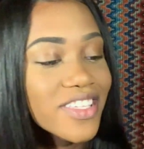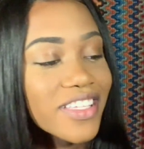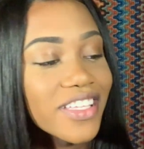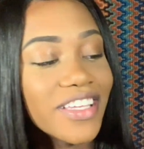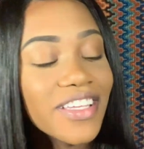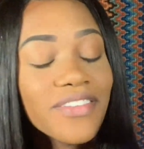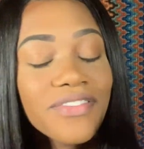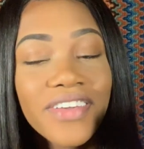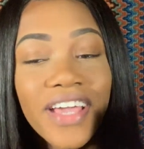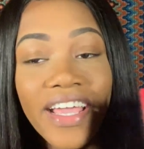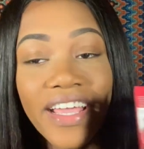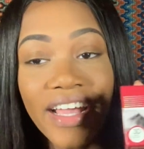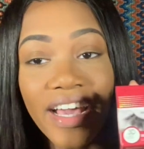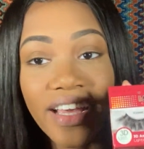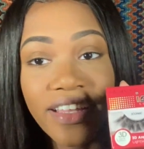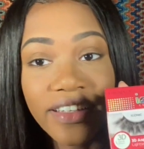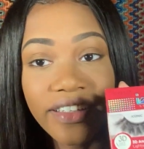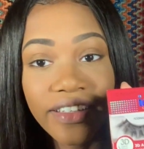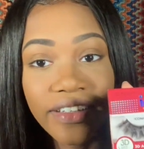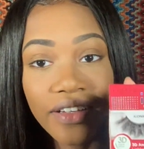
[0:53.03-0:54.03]
the Envy
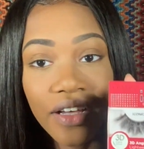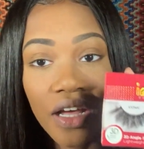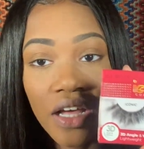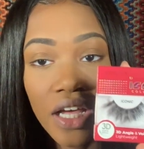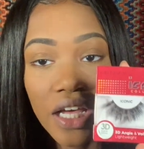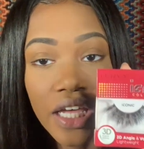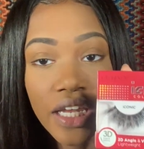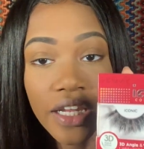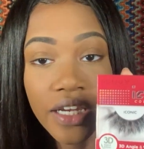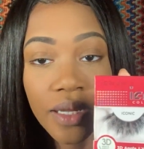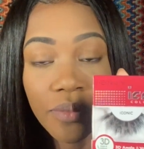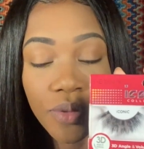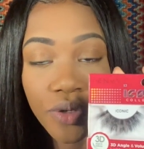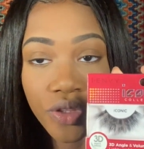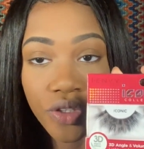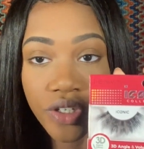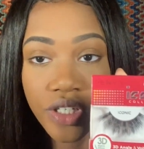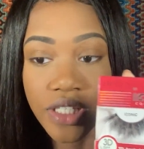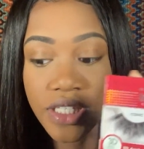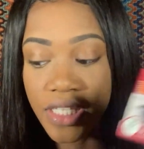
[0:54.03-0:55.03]
Iconic in the number
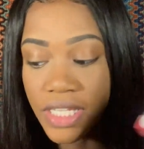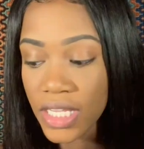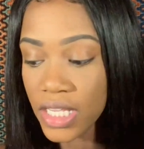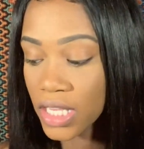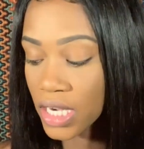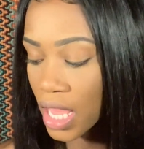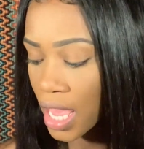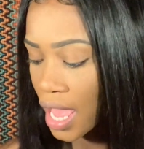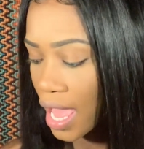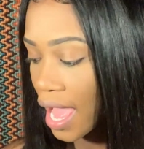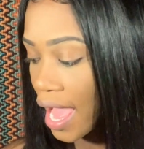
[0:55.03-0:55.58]
13.